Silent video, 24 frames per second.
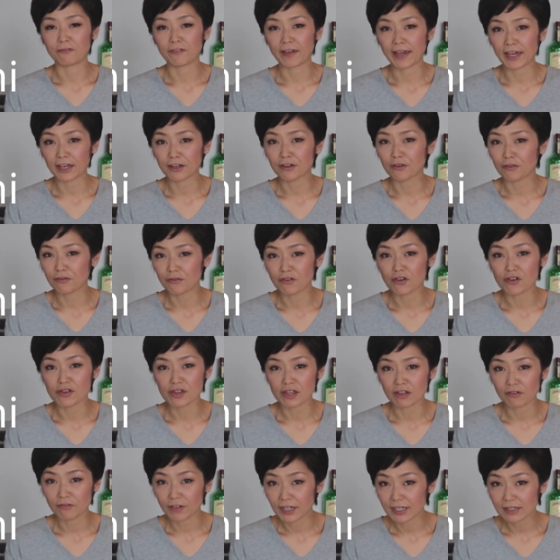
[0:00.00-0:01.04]
fake
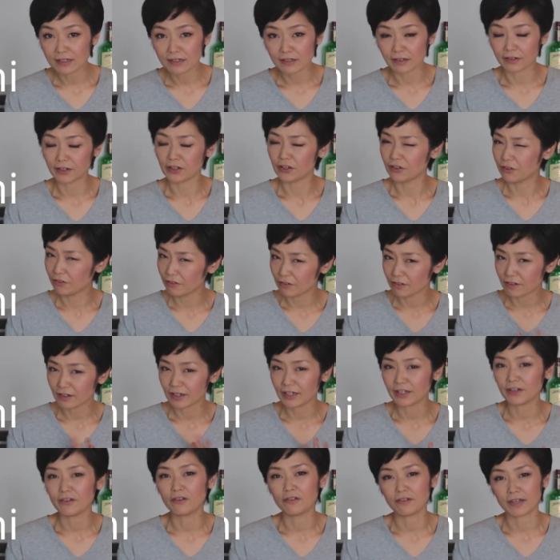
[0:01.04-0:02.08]
urushi ones are
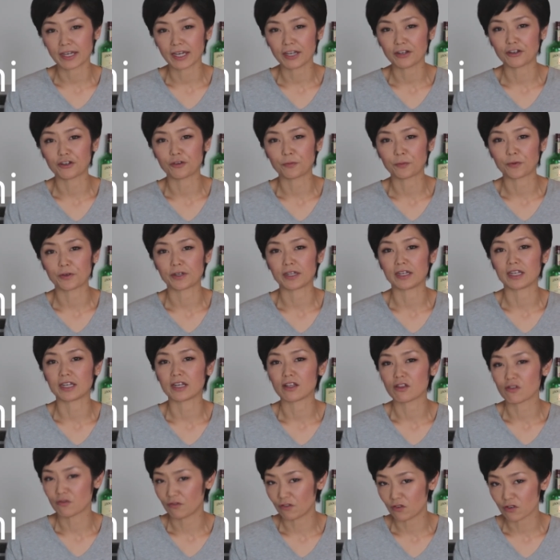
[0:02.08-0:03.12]
usually okay to put in
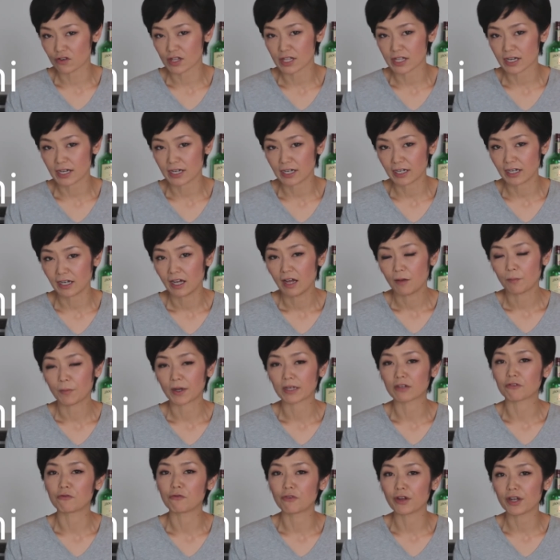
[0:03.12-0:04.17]
dishwasher,
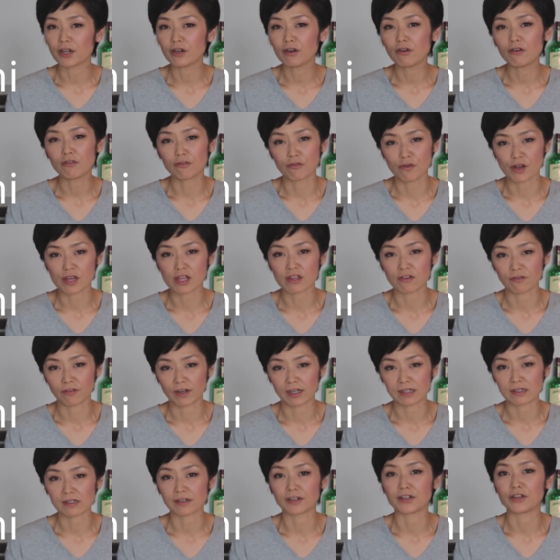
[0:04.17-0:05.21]
but real urushi
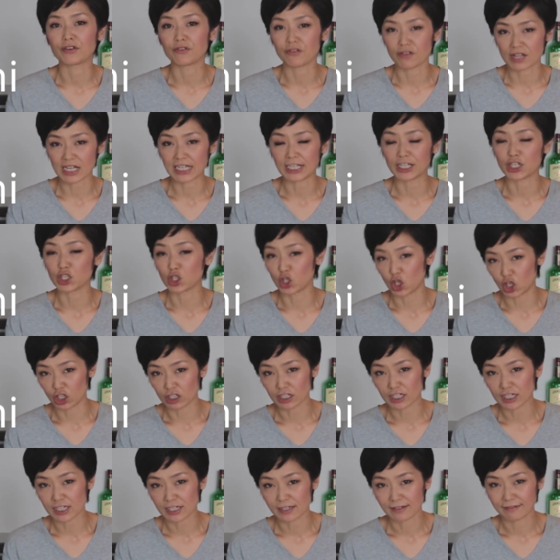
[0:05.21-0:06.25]
ones are usually
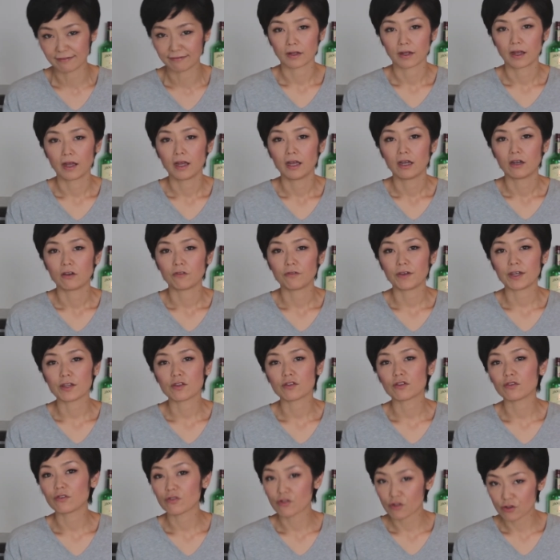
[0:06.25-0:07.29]
not.
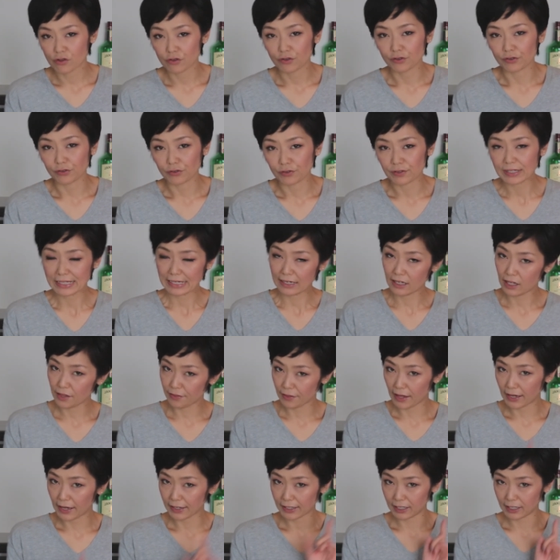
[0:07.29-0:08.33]
Wish to choose either